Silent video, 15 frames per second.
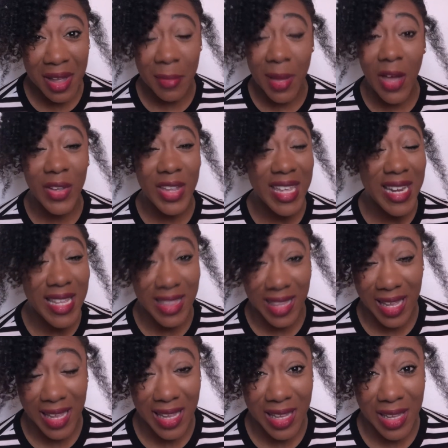about
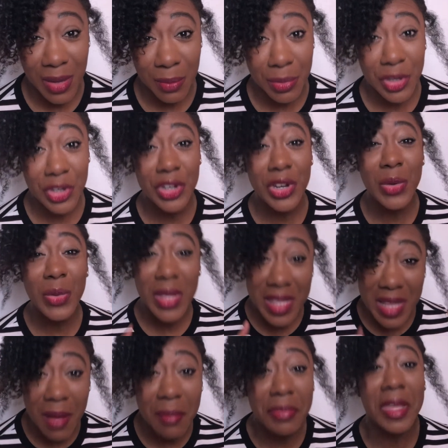anything, but you know
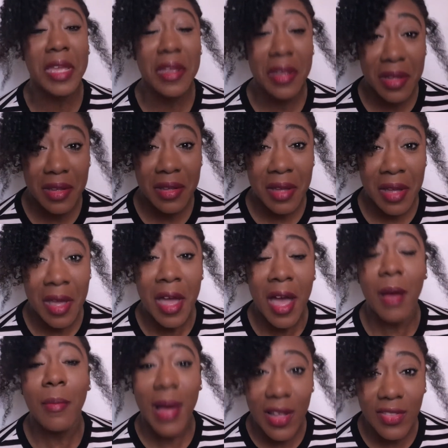something
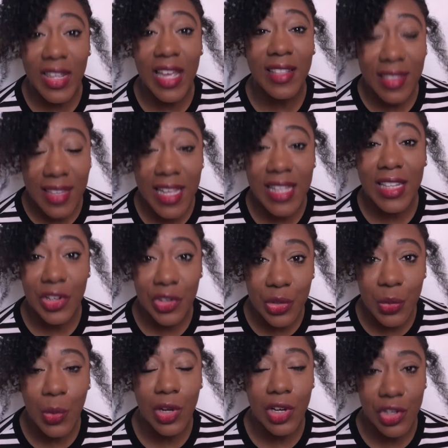about that thing that
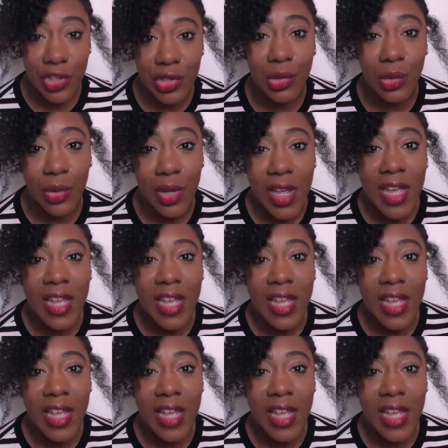you want to do.